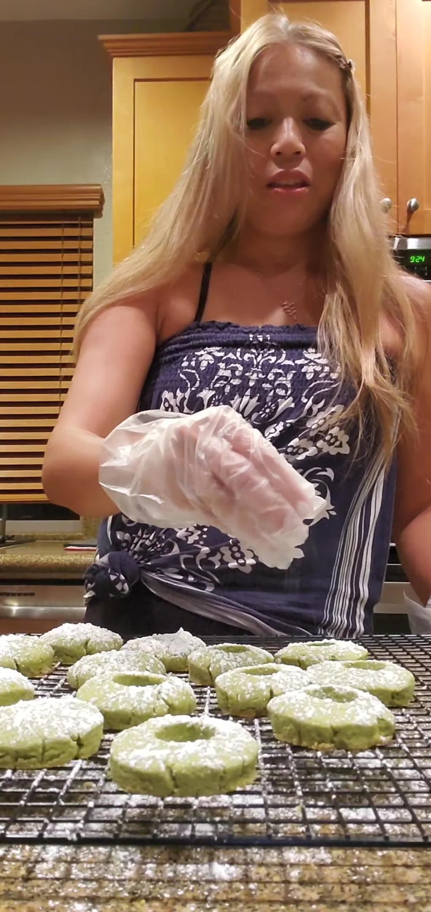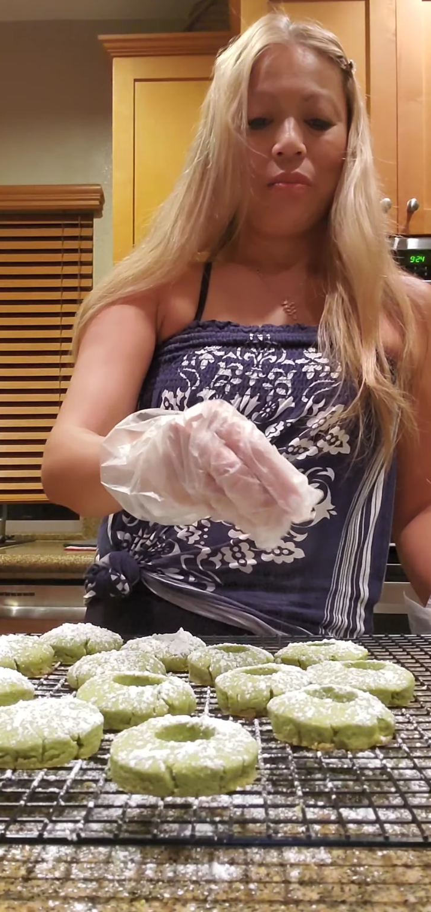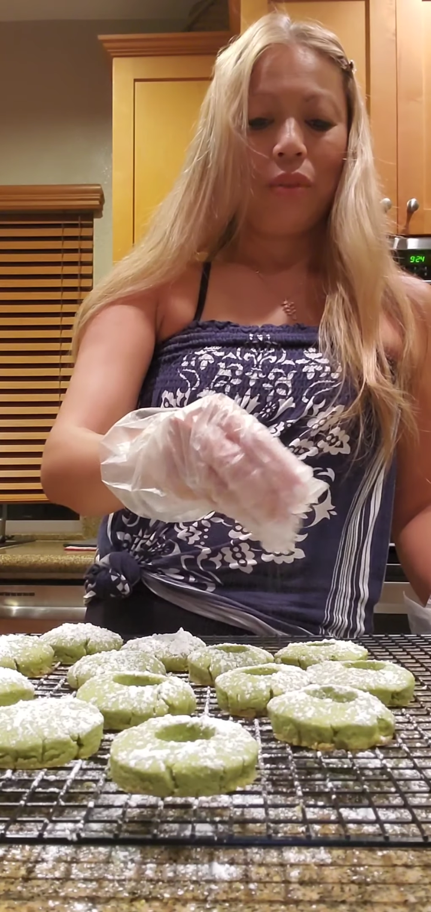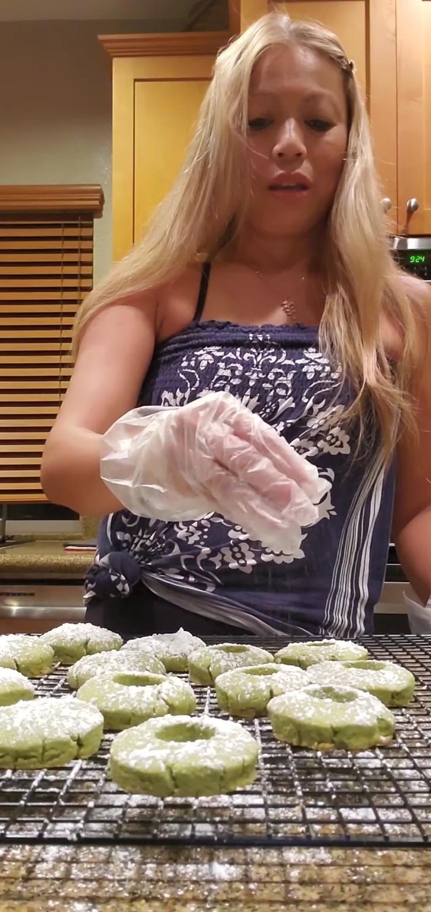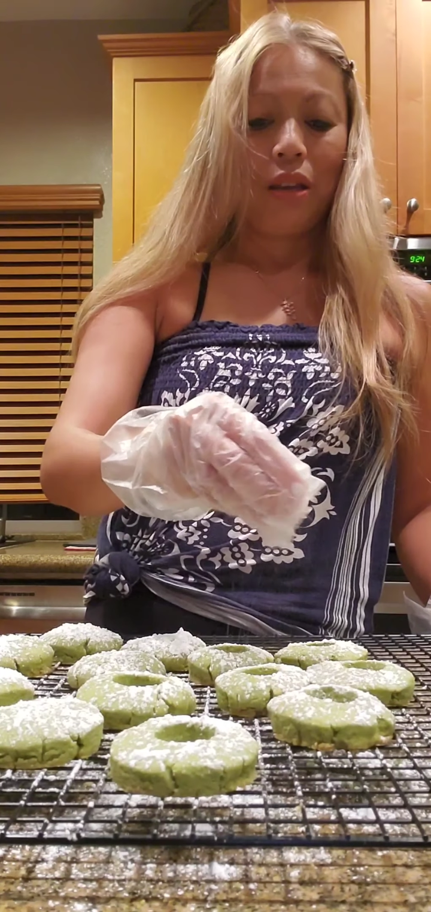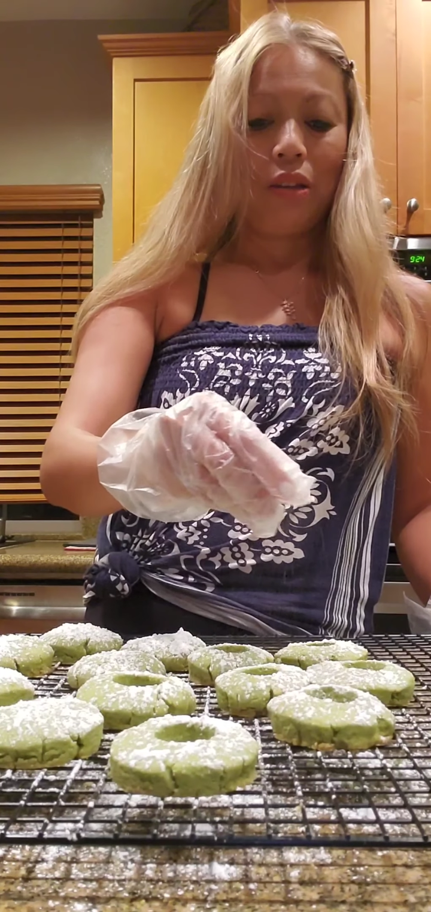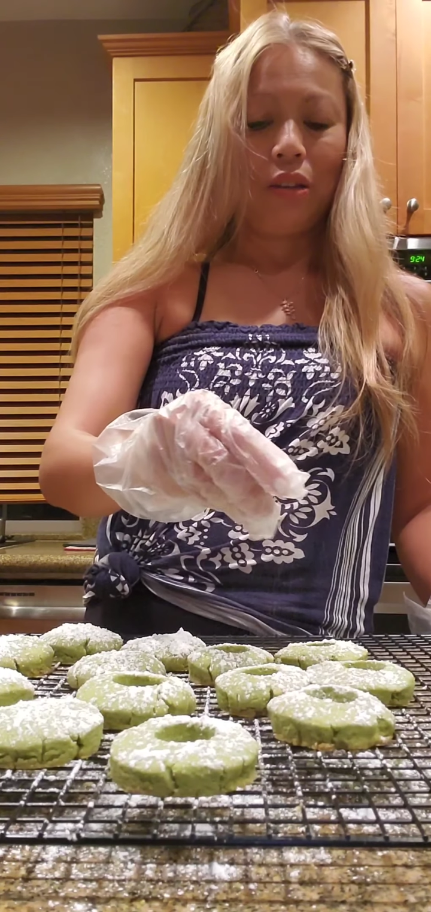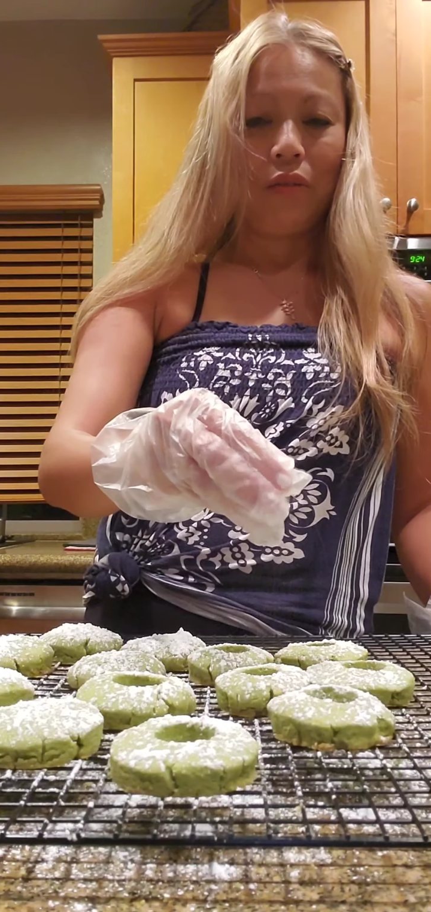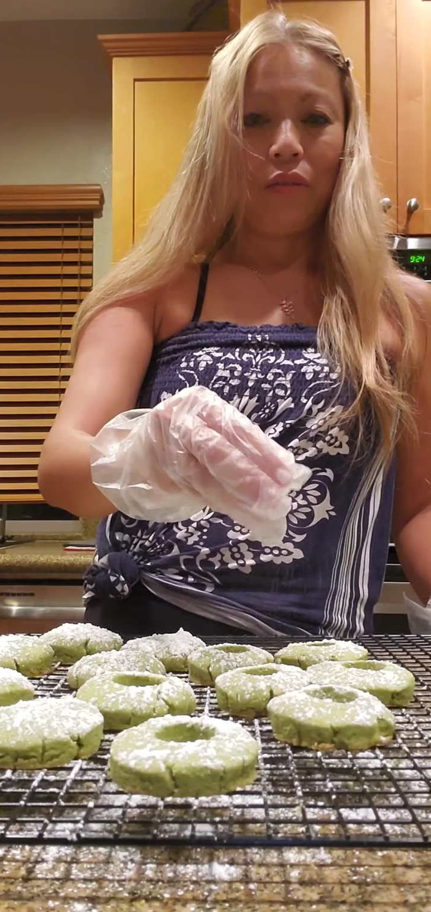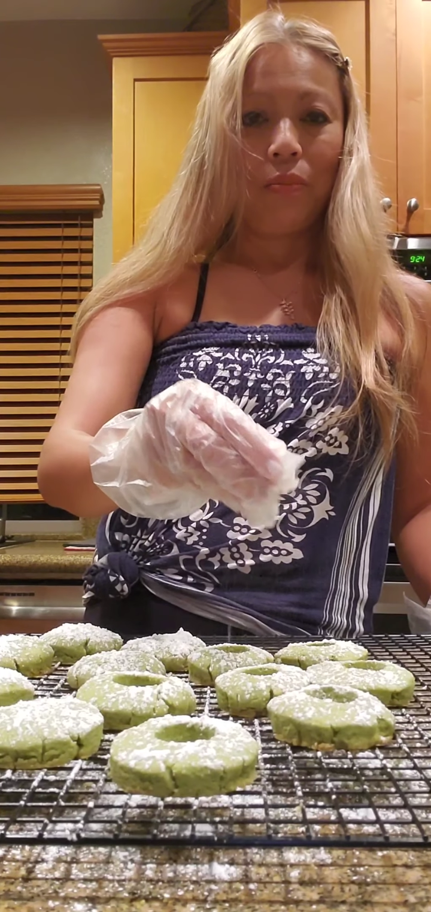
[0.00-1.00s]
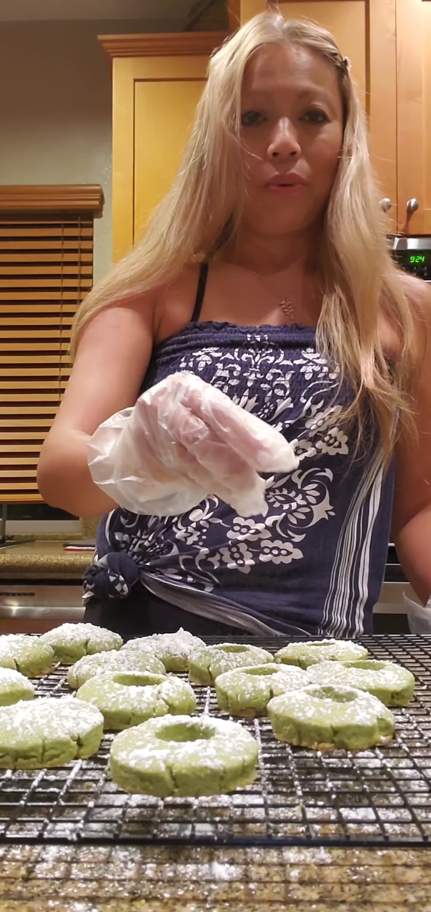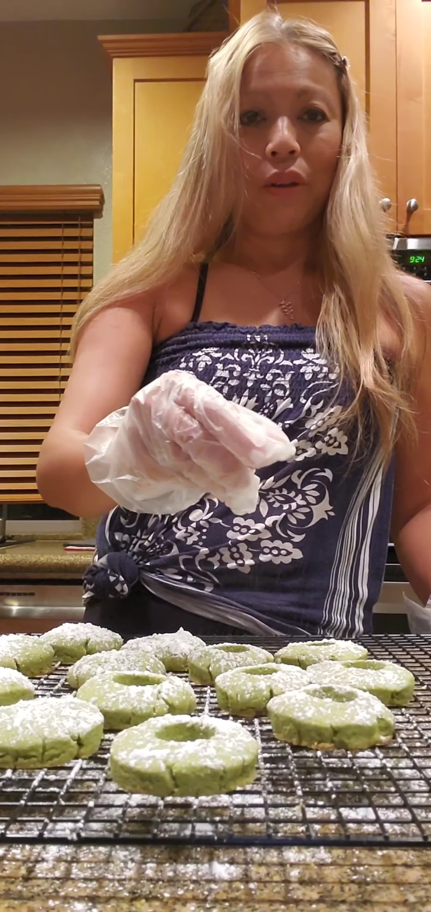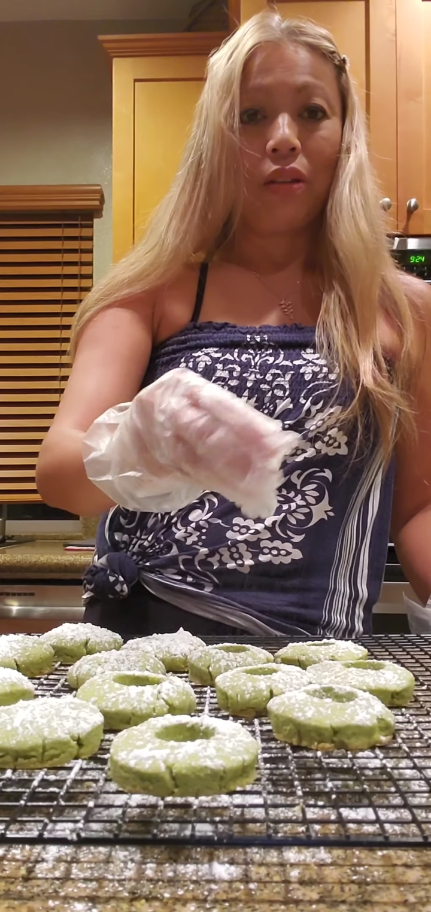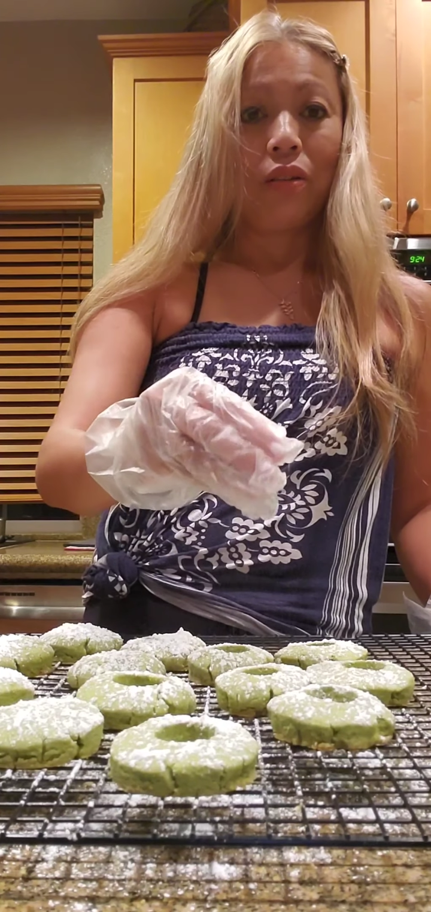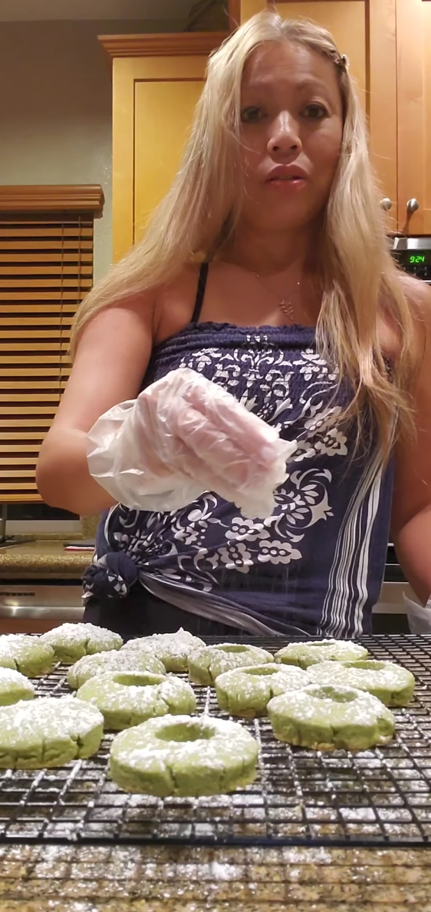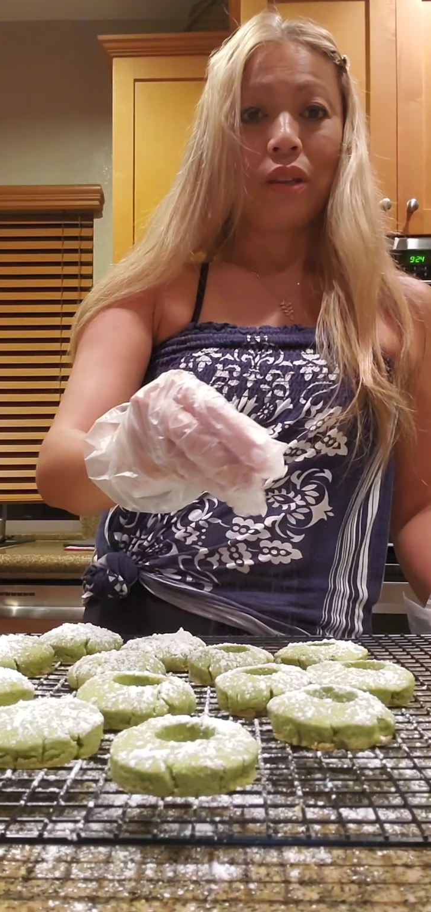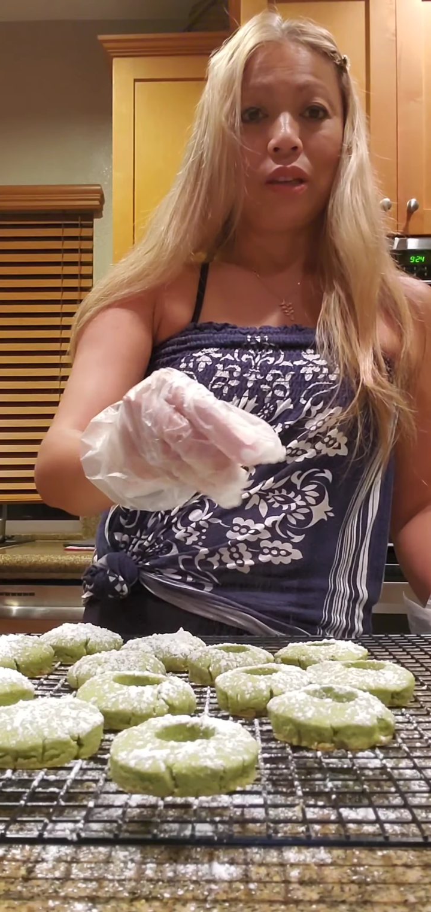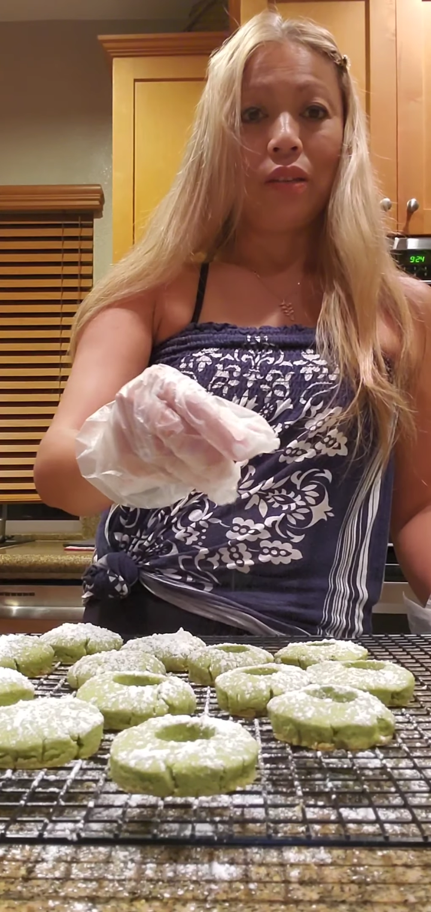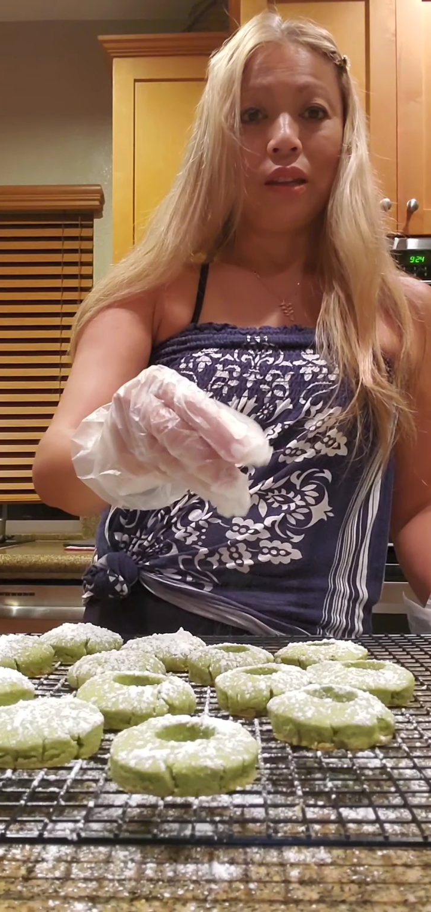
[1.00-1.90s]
Because if you put the cookies